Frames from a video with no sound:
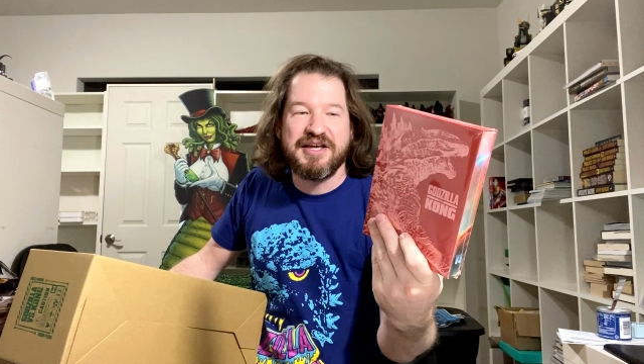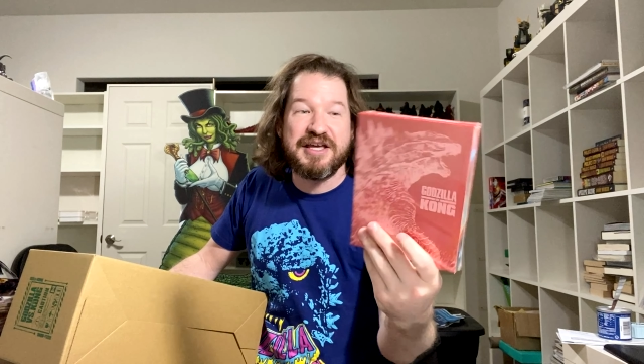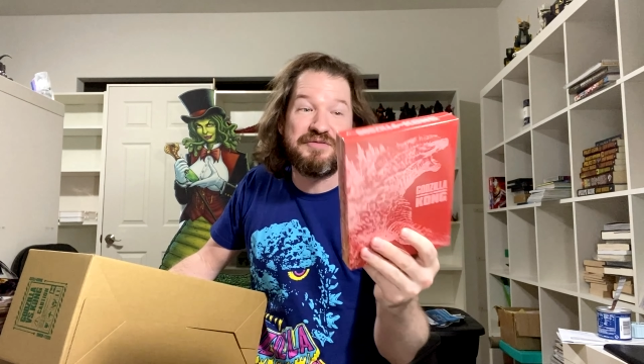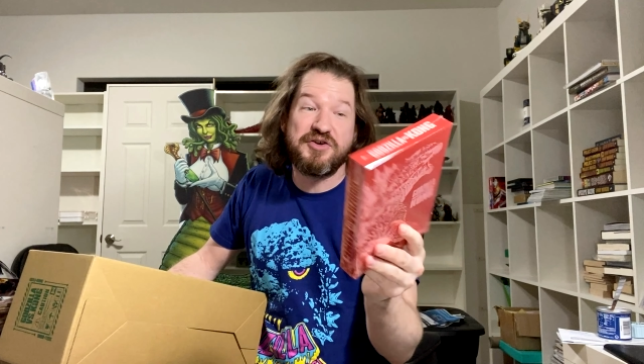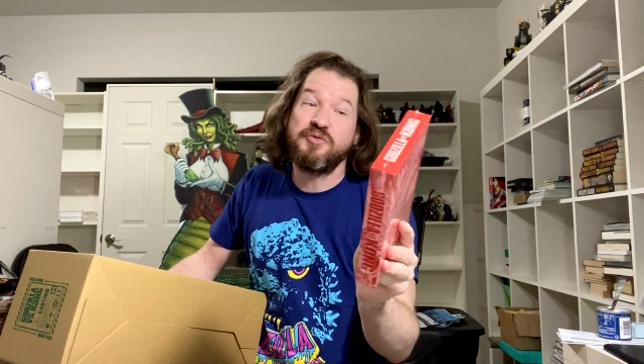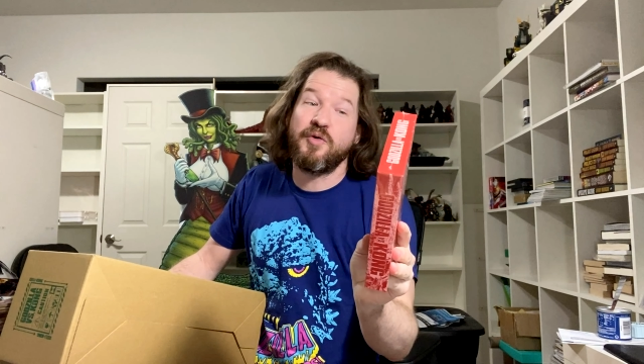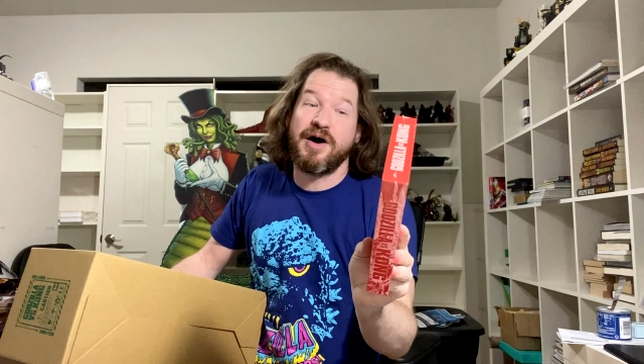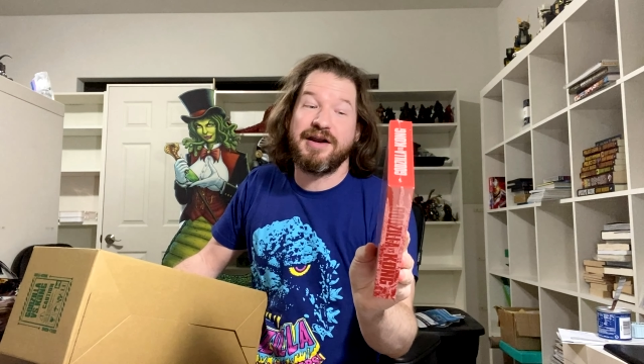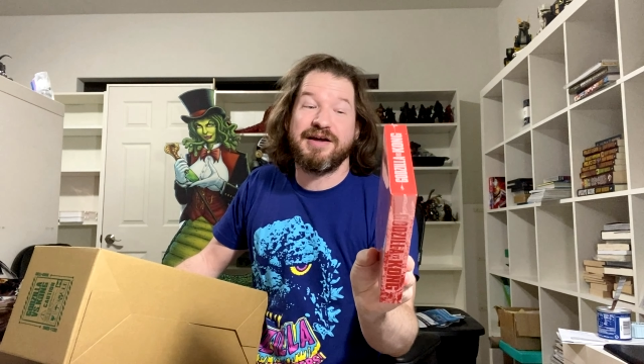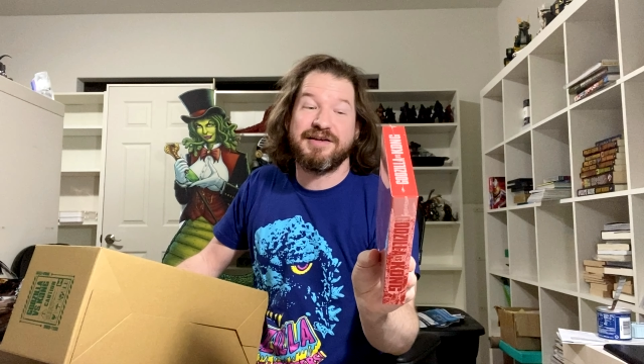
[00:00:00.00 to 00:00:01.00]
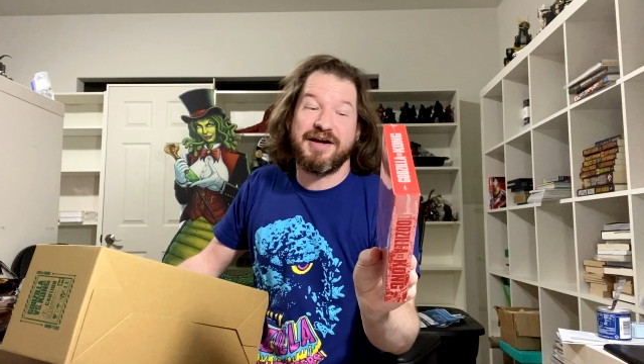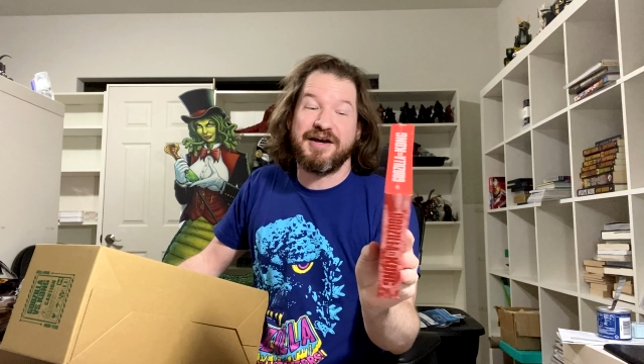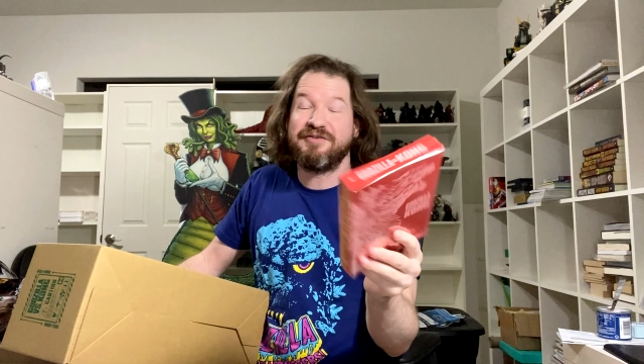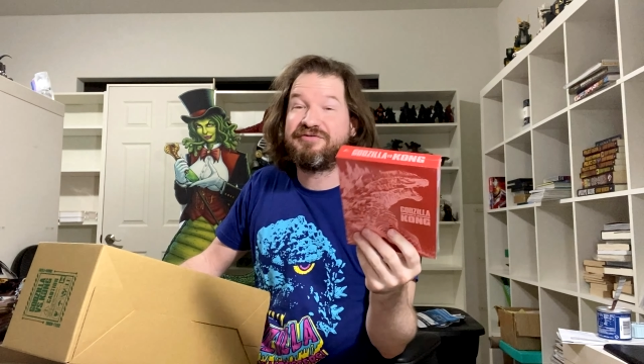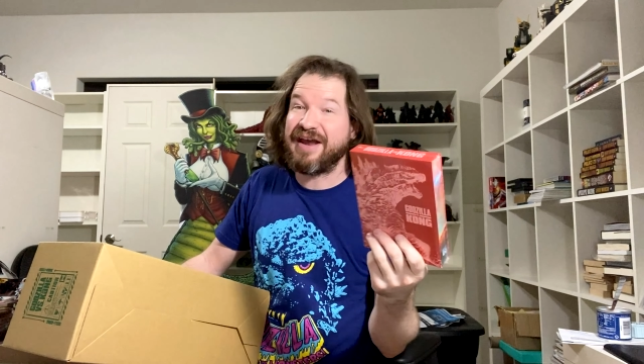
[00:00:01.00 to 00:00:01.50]
if you want a,
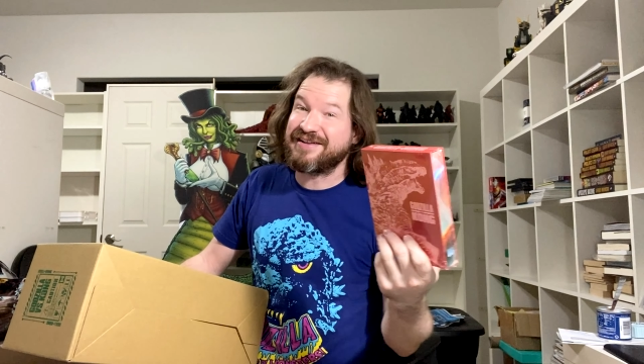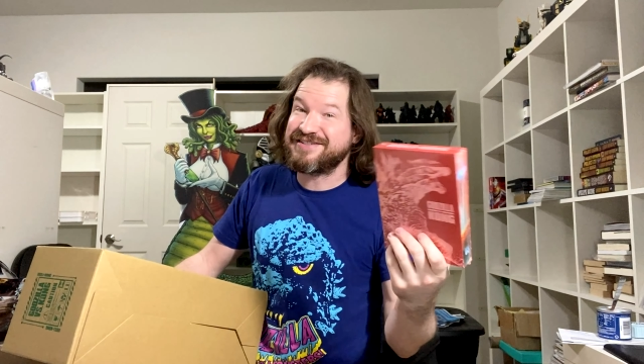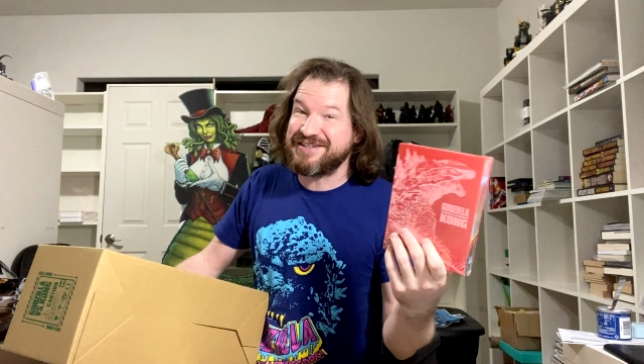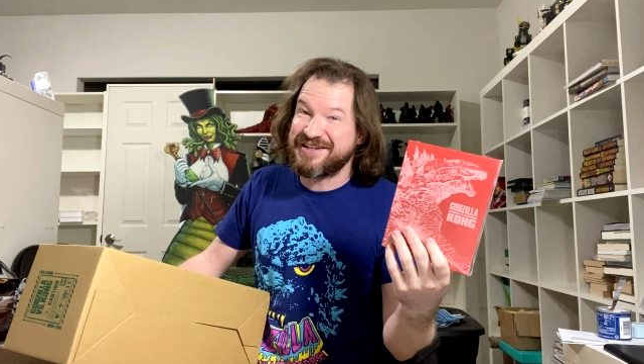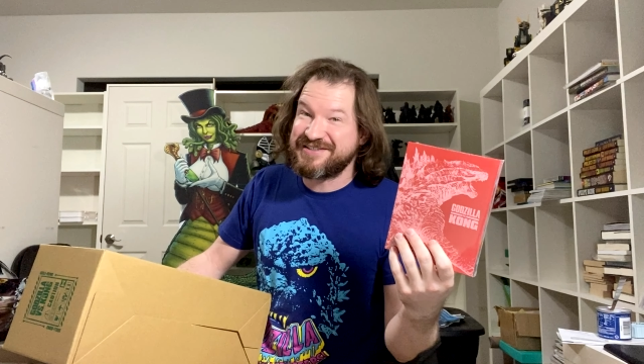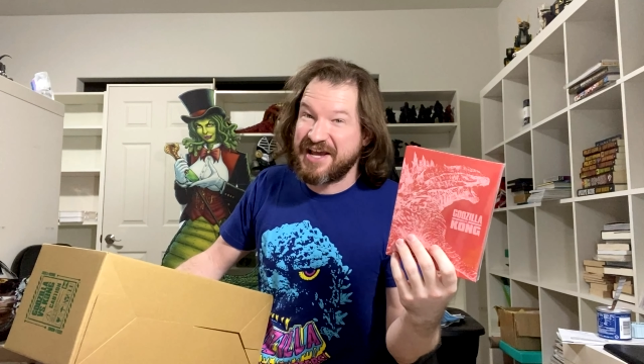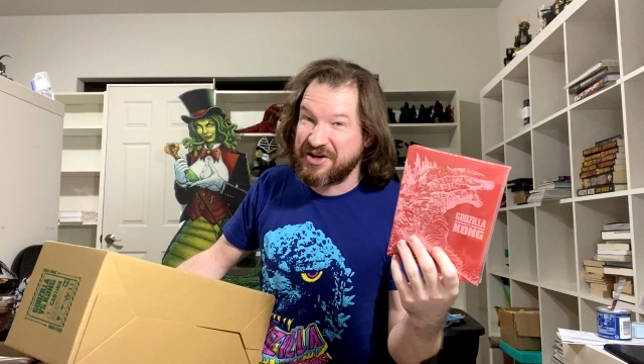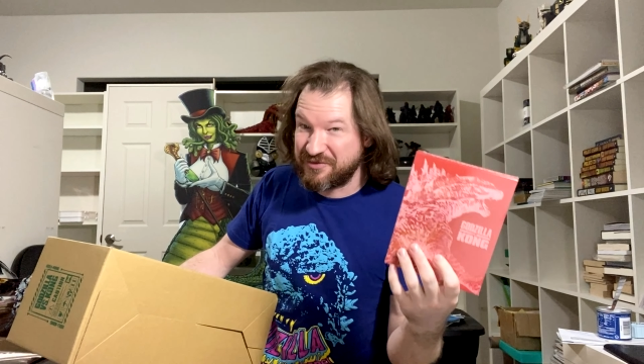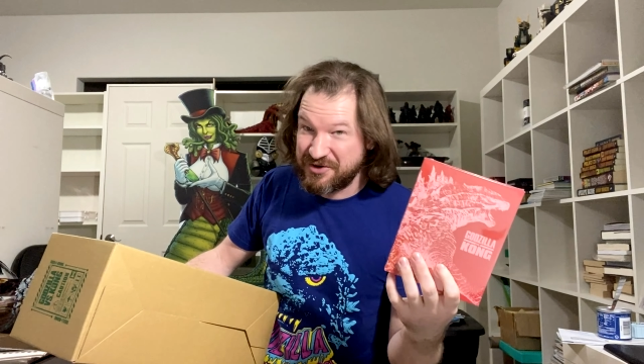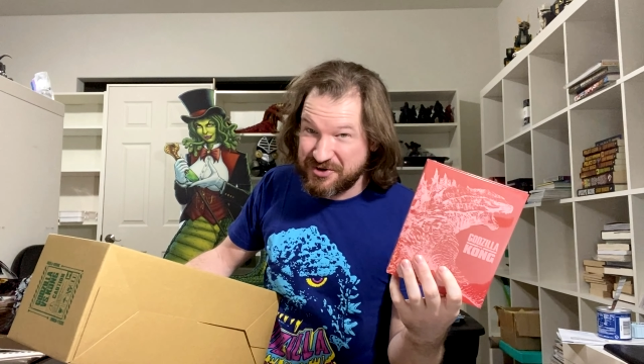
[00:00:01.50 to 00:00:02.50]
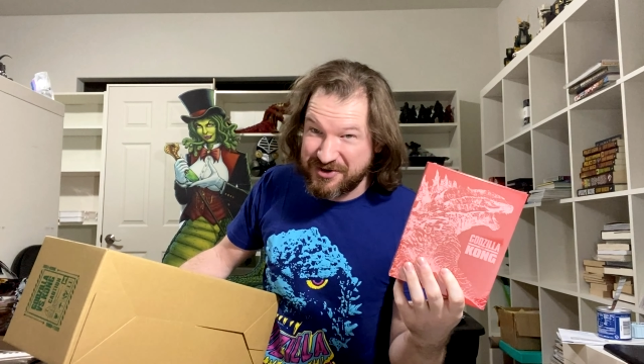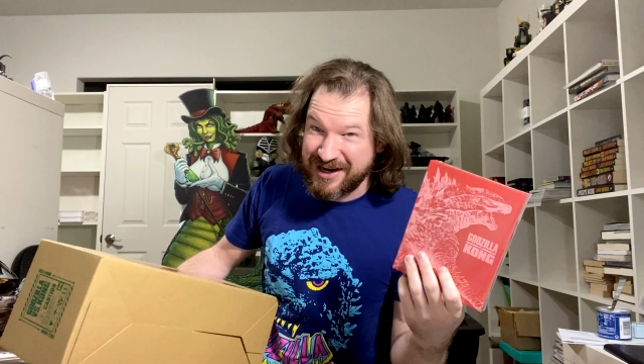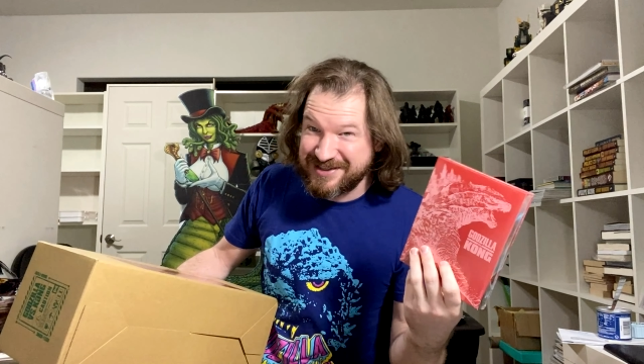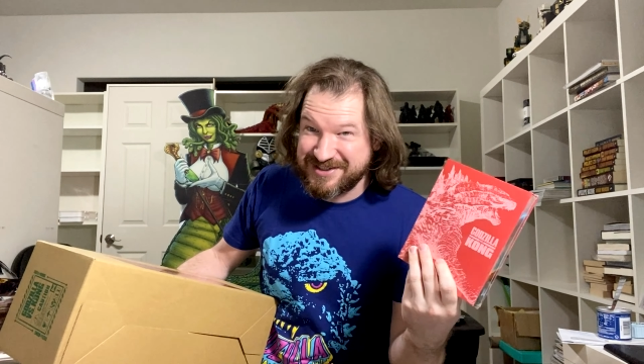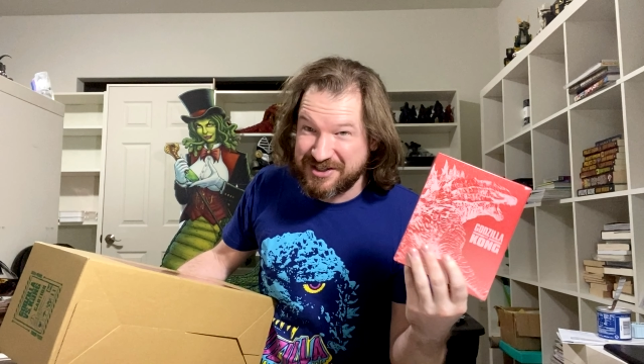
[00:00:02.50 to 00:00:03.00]
a, fancy container for your
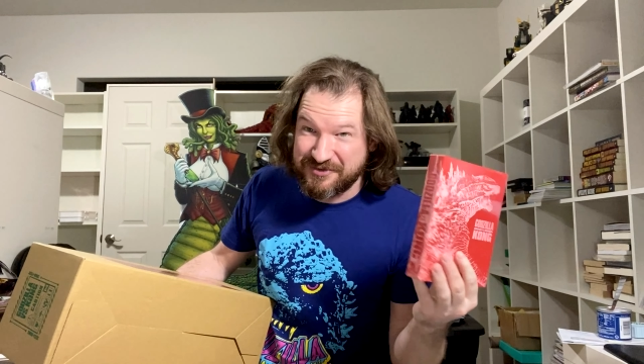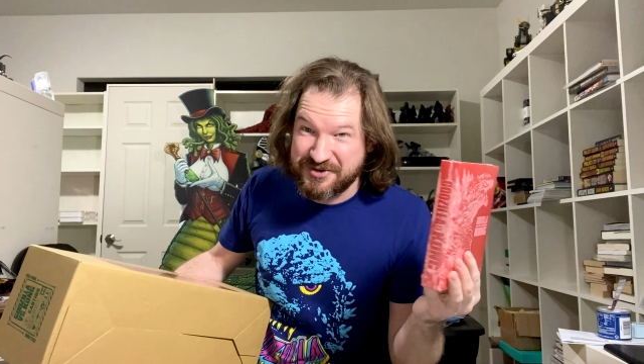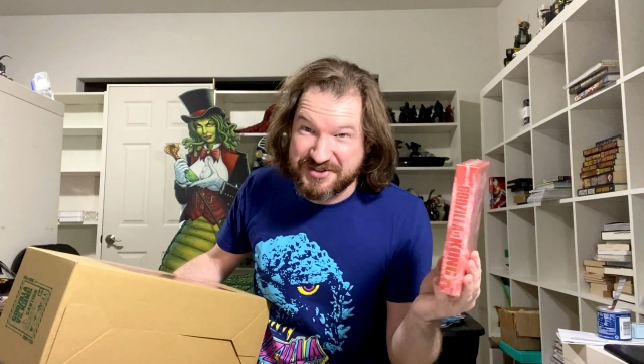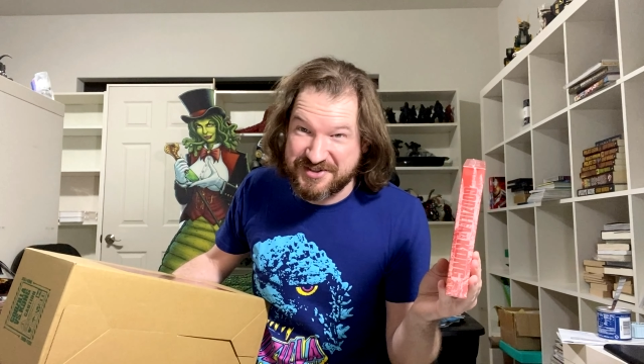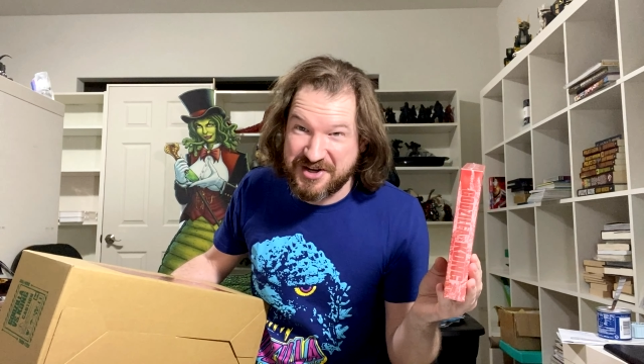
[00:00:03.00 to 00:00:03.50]
Godzilla vs.